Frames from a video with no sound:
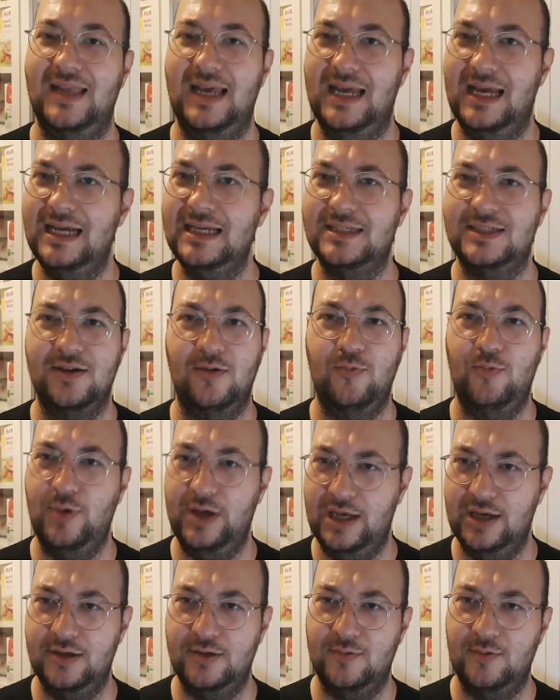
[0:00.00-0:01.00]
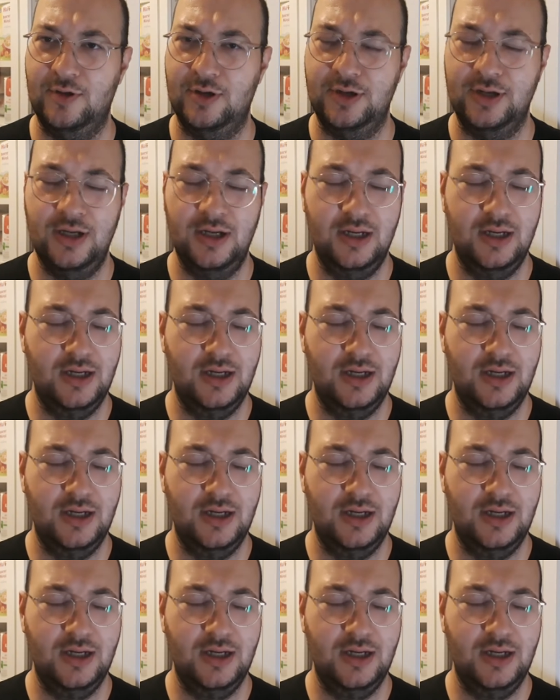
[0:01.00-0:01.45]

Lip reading: It's a weird one.